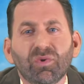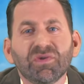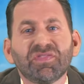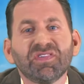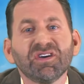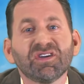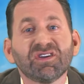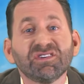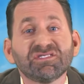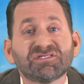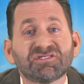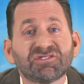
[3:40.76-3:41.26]
With
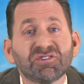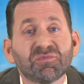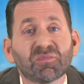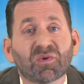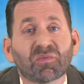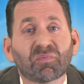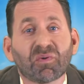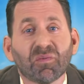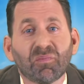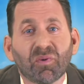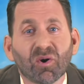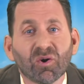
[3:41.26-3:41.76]
a
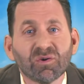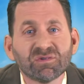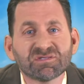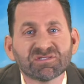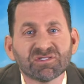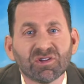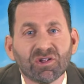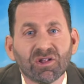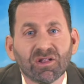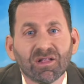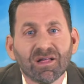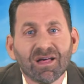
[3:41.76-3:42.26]
consumer
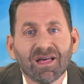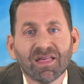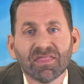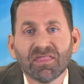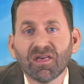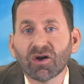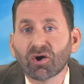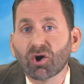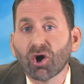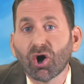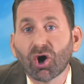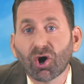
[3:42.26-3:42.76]
proposal,
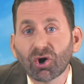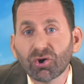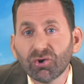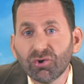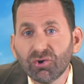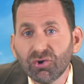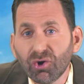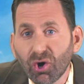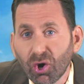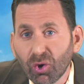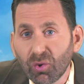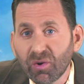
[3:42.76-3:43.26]
there are
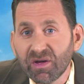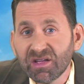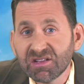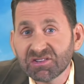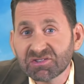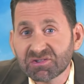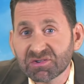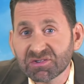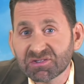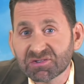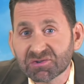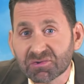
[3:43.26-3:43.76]
no
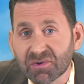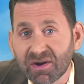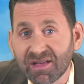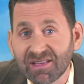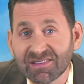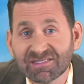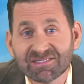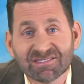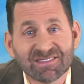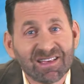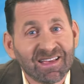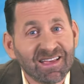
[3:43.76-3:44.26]
interest
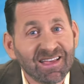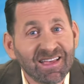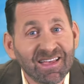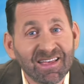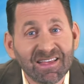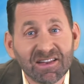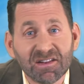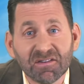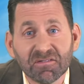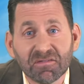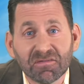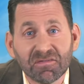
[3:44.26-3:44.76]
rates,
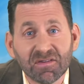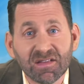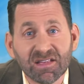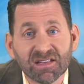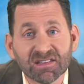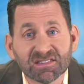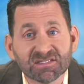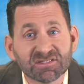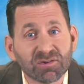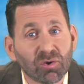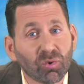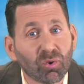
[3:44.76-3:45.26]
hidden
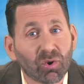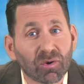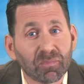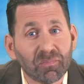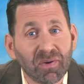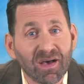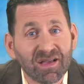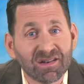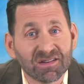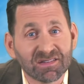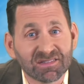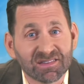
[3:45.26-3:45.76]
fees, or
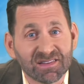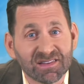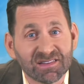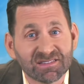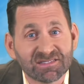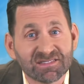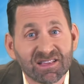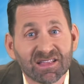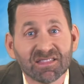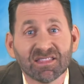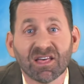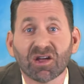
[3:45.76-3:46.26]

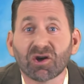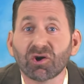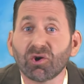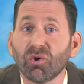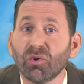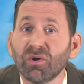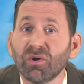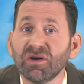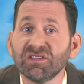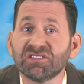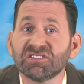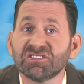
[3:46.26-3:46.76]
penalties that are
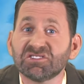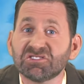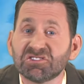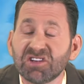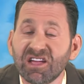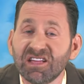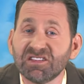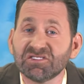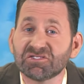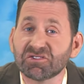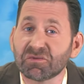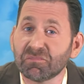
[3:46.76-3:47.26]
going to
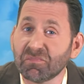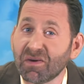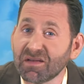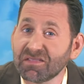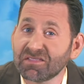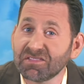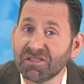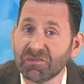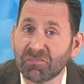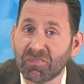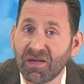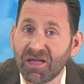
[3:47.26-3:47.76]
change your
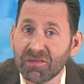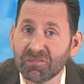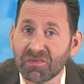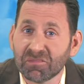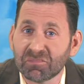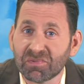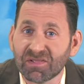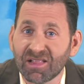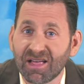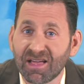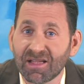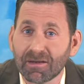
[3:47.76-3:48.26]
monthly payment
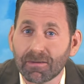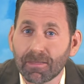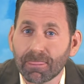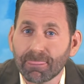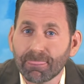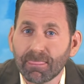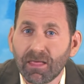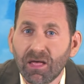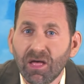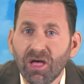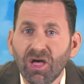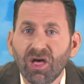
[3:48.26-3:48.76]
plan.
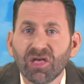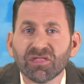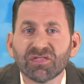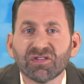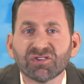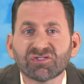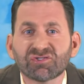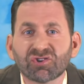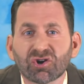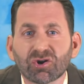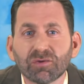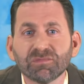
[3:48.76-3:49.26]
The
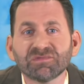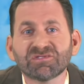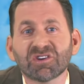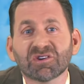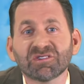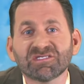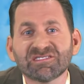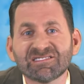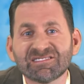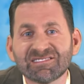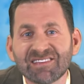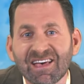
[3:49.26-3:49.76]
terms
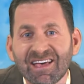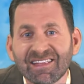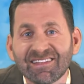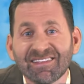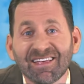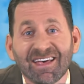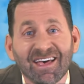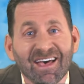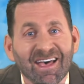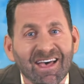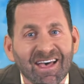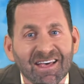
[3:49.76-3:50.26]
are set
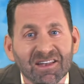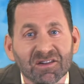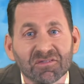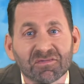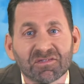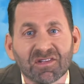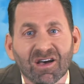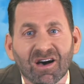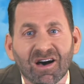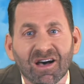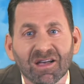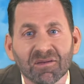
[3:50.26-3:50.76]
ahead of
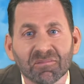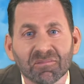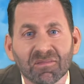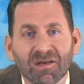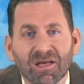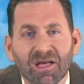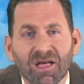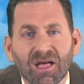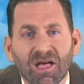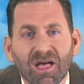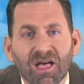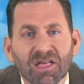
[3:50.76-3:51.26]
time.
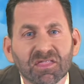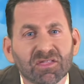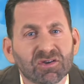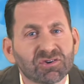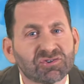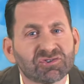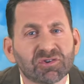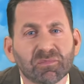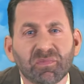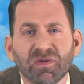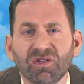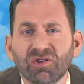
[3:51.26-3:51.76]
There
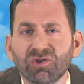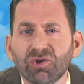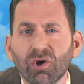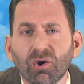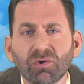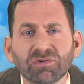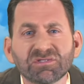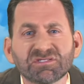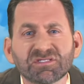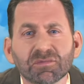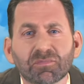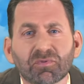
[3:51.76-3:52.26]
should be
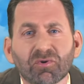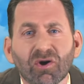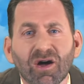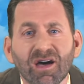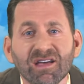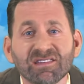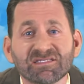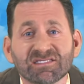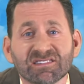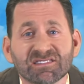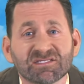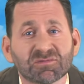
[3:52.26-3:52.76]
no
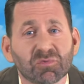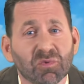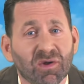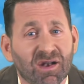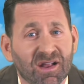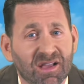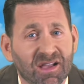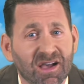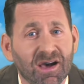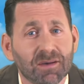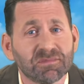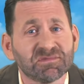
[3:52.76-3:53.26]
surprises when
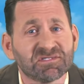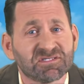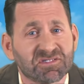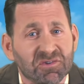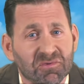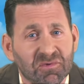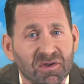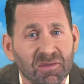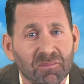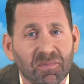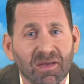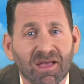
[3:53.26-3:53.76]
it comes to
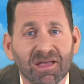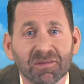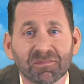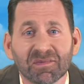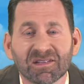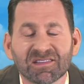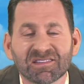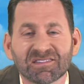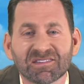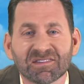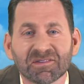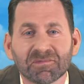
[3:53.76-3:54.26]

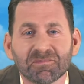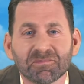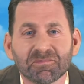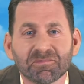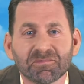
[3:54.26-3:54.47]
repayment.